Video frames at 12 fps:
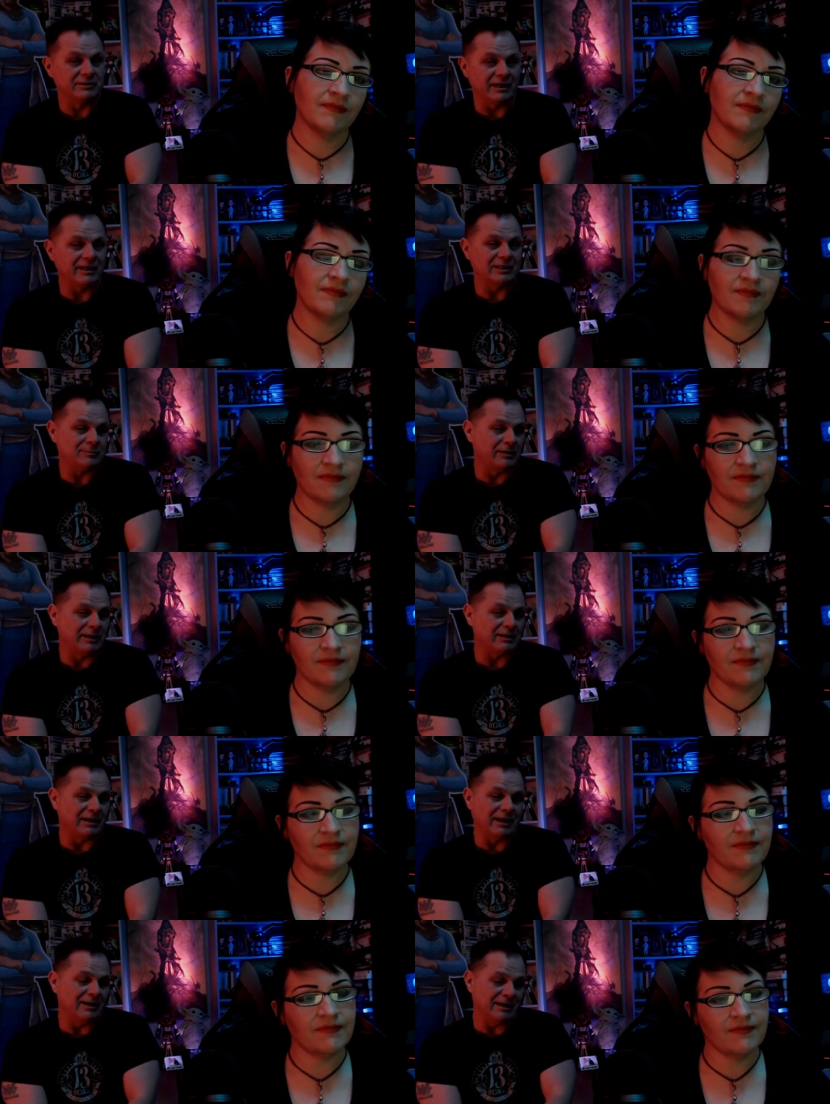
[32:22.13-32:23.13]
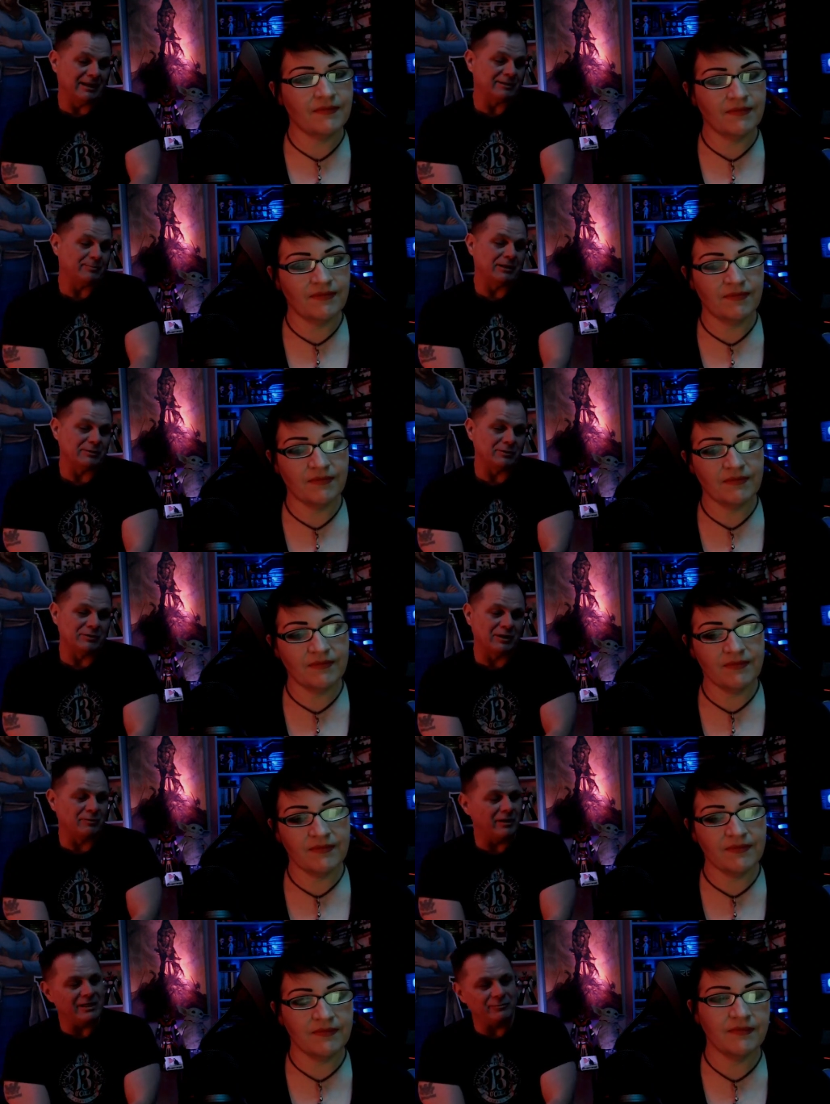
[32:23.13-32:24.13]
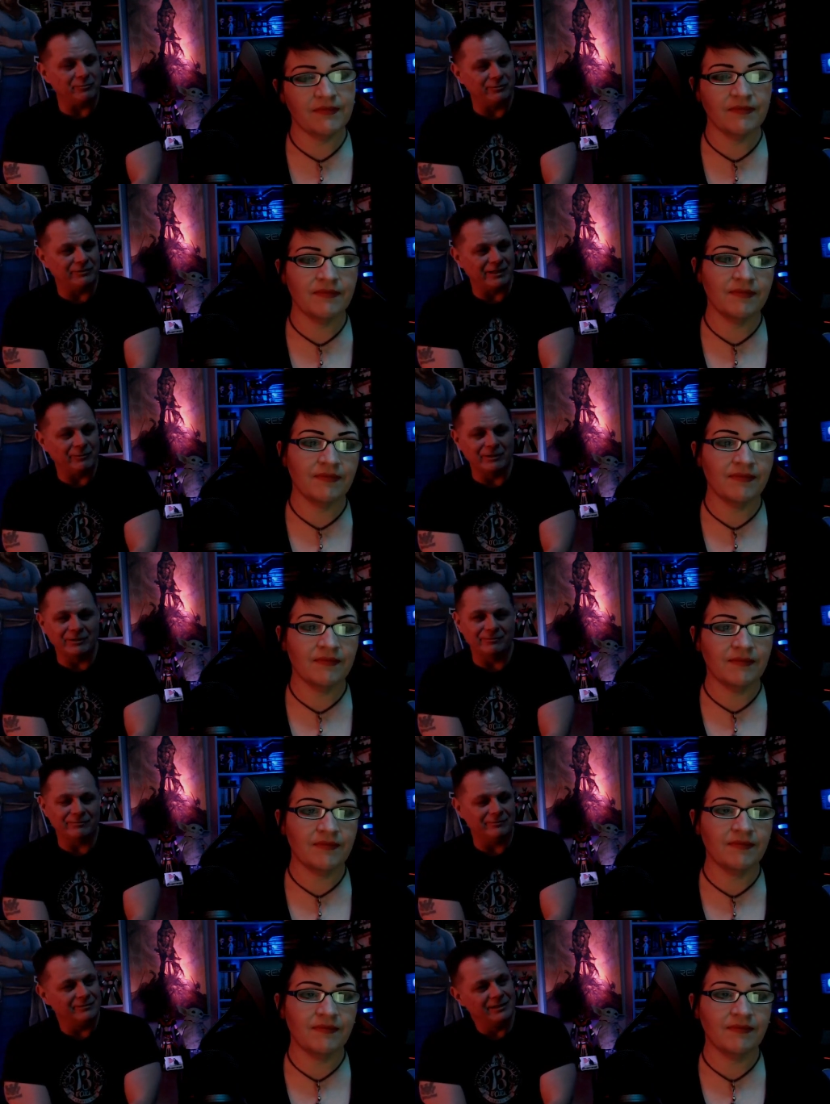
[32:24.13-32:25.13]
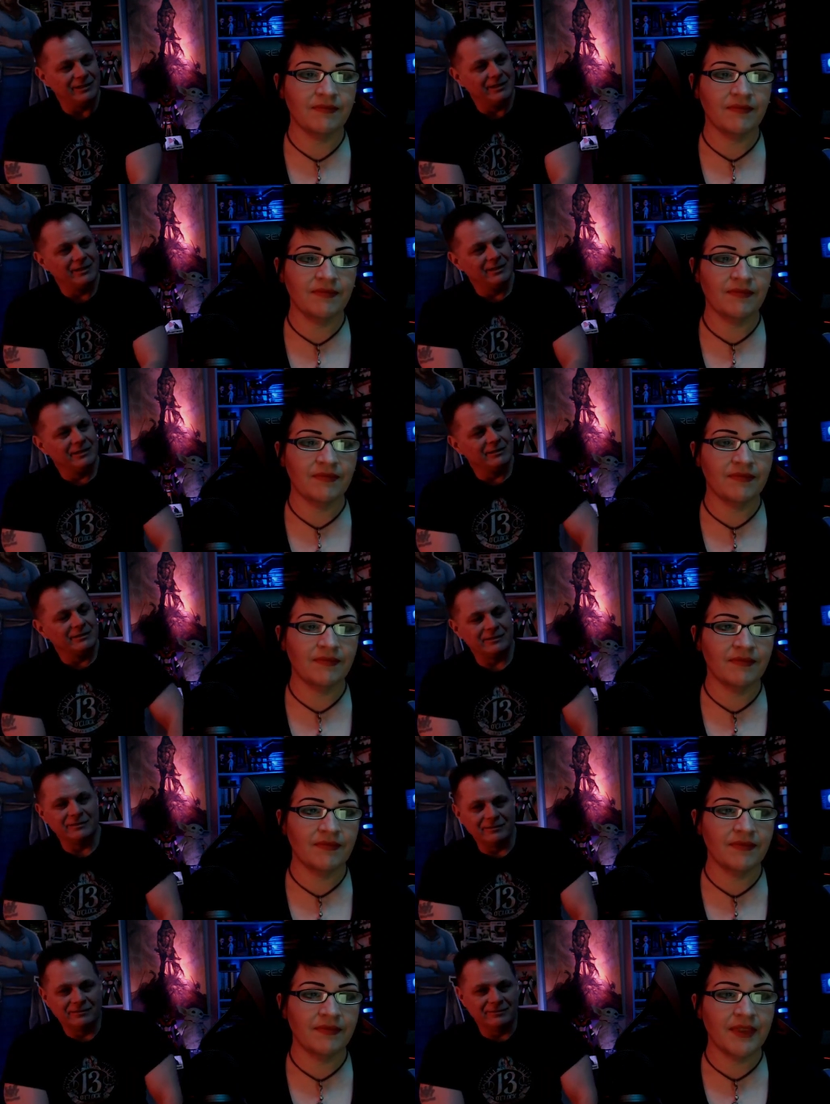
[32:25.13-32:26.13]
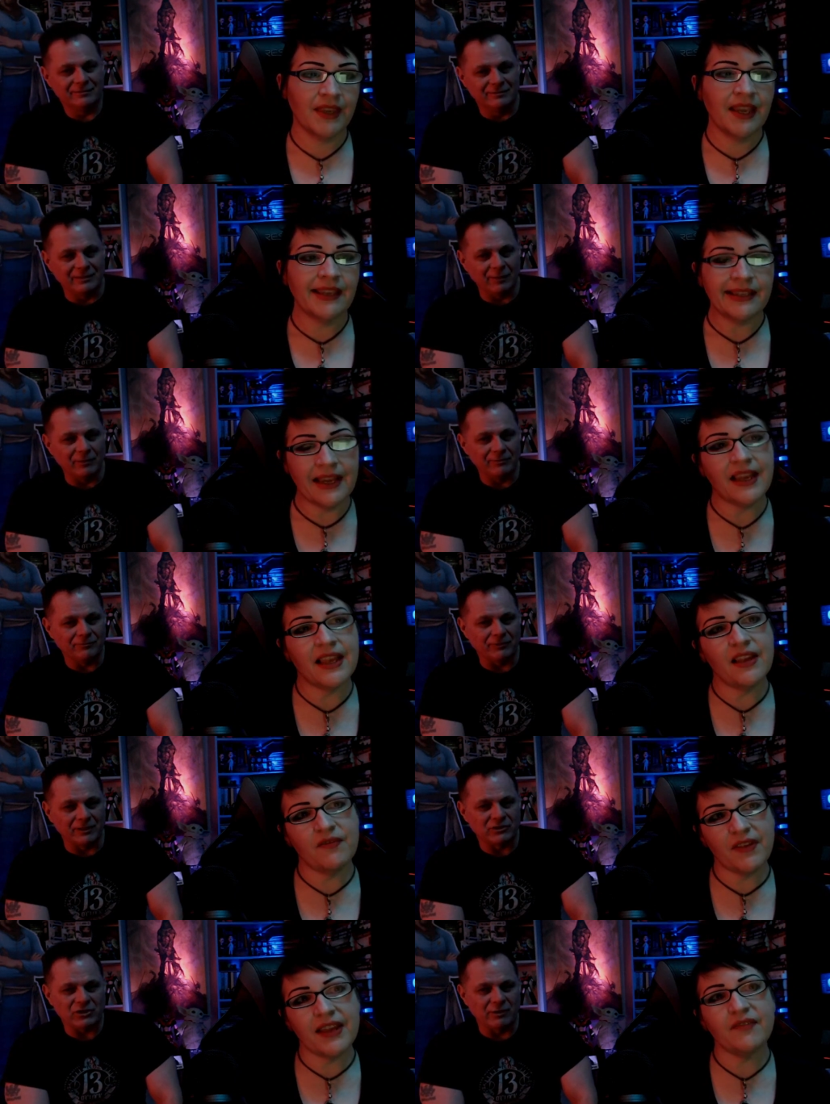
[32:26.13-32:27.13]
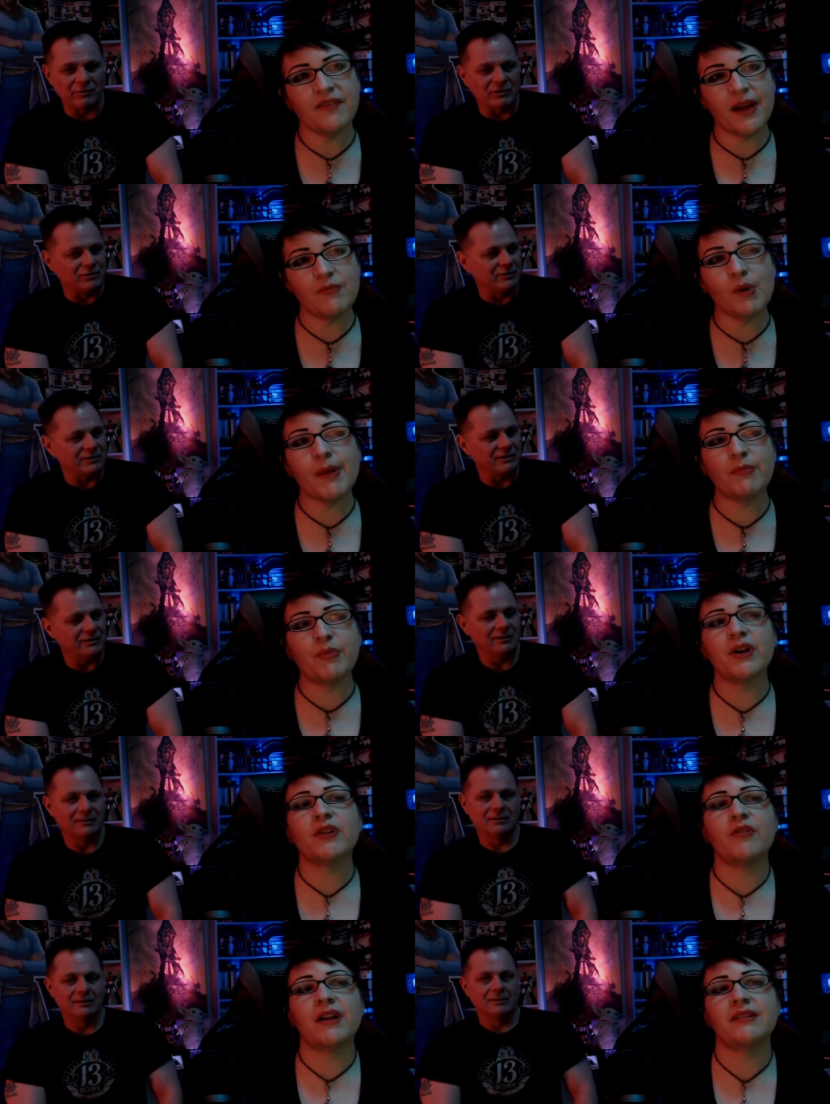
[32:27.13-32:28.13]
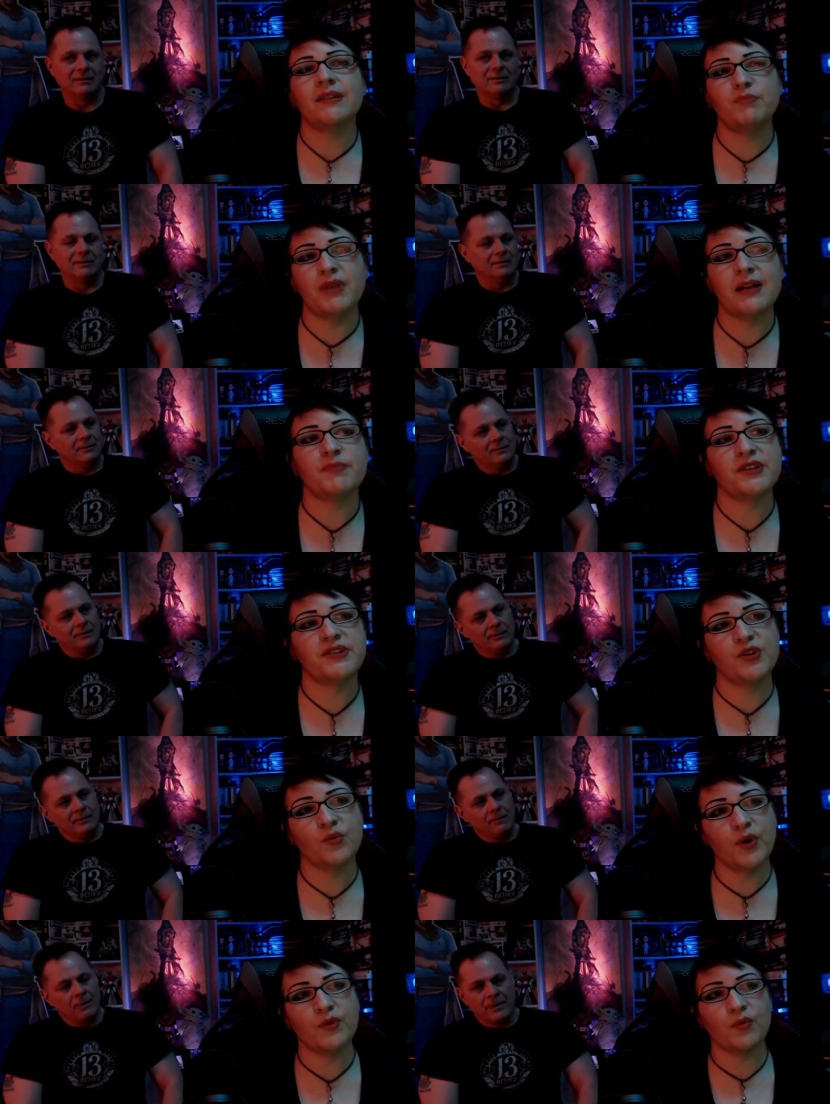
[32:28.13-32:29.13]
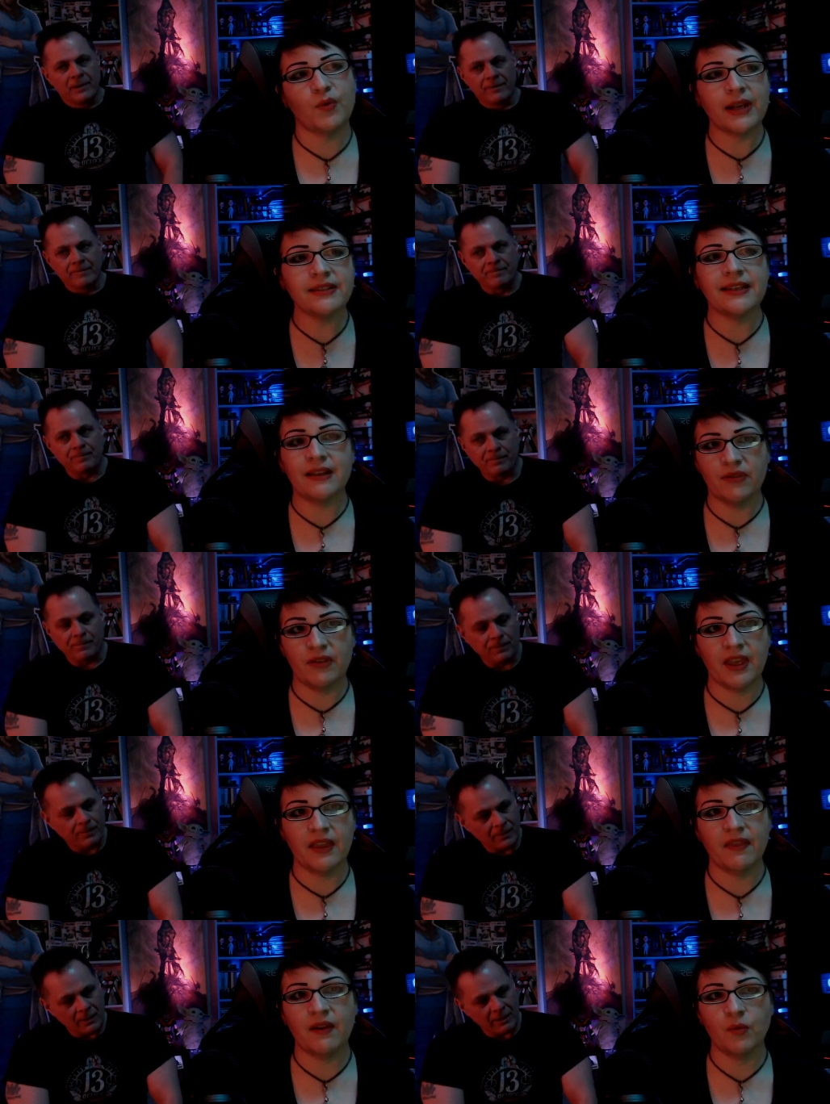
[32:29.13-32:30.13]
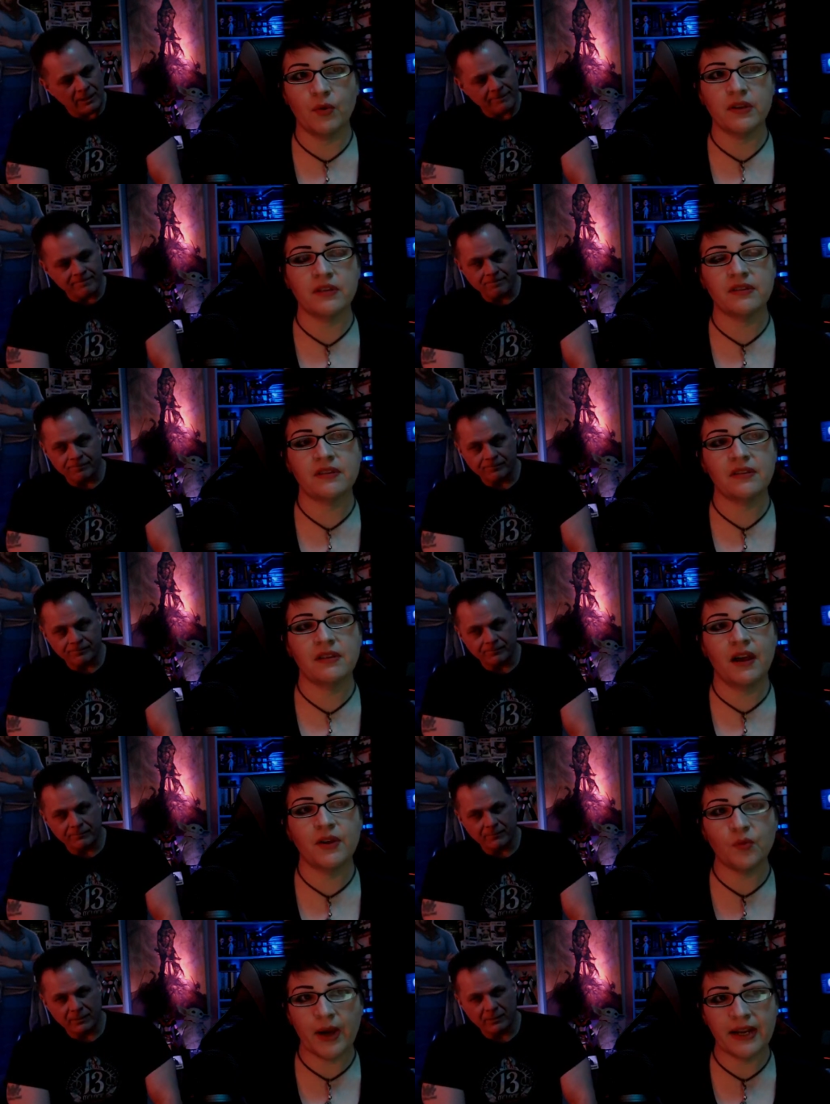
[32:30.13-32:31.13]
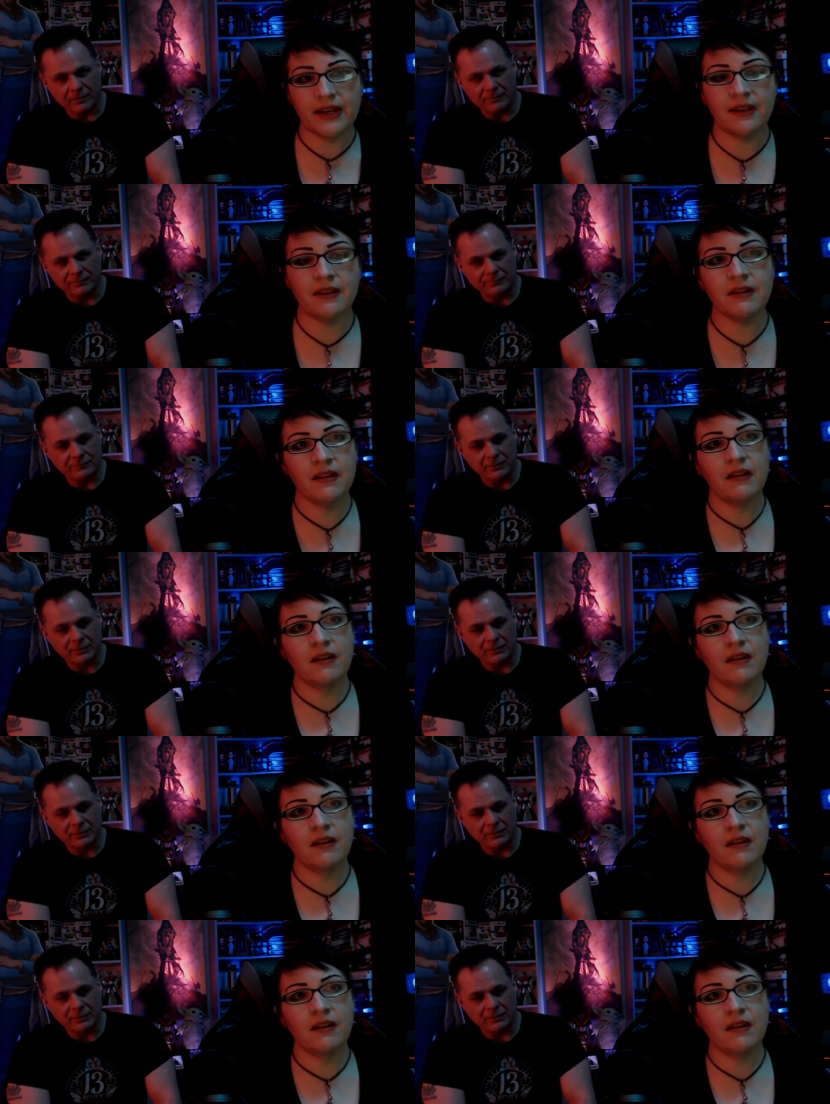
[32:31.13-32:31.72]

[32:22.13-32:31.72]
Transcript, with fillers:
Speaker 1: and I guess like I guess because it was unrated, they wouldn't. They yeah, wouldn't if, if I'm remembering
Speaker 2: us. correctly, Blockbuster wouldn't rent anything that was unrated